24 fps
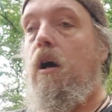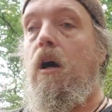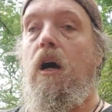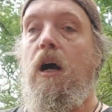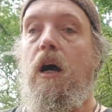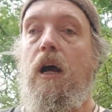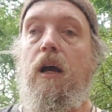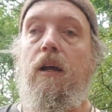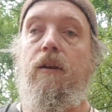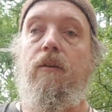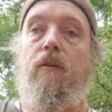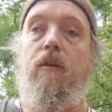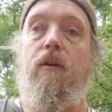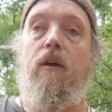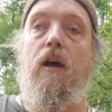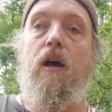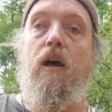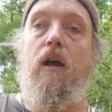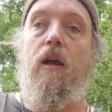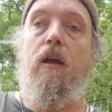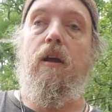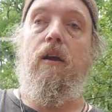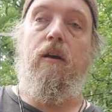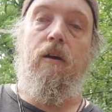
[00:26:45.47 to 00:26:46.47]
and
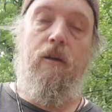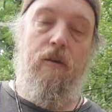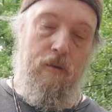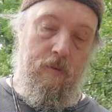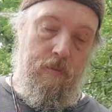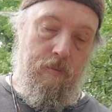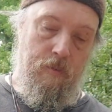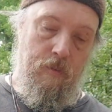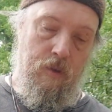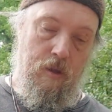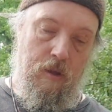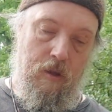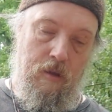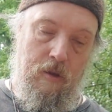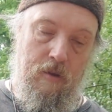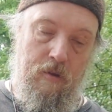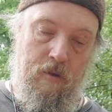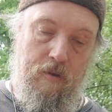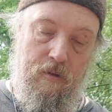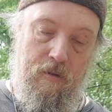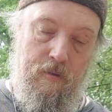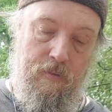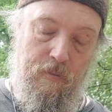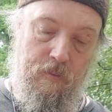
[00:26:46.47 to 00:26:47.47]
I
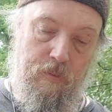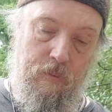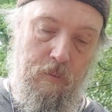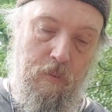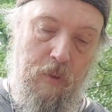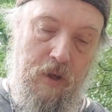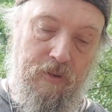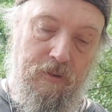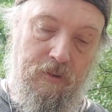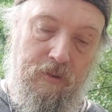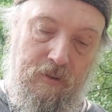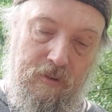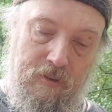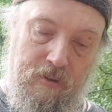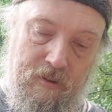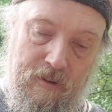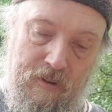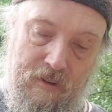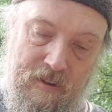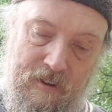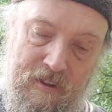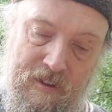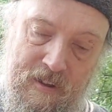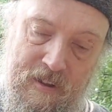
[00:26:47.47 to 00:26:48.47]
must
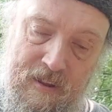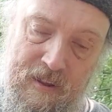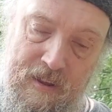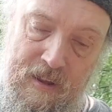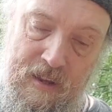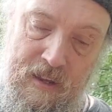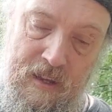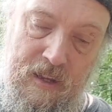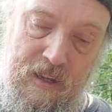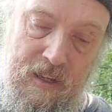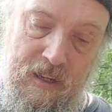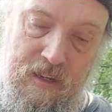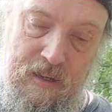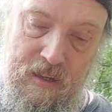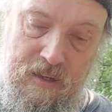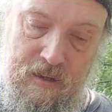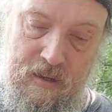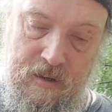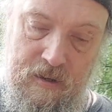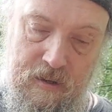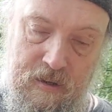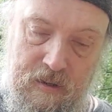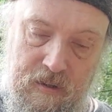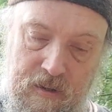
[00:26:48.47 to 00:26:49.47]

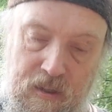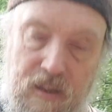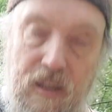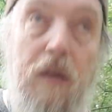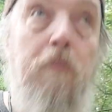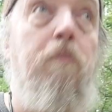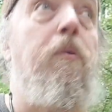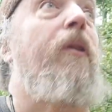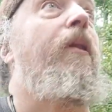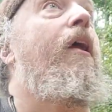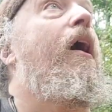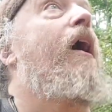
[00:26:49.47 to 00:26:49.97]
keep an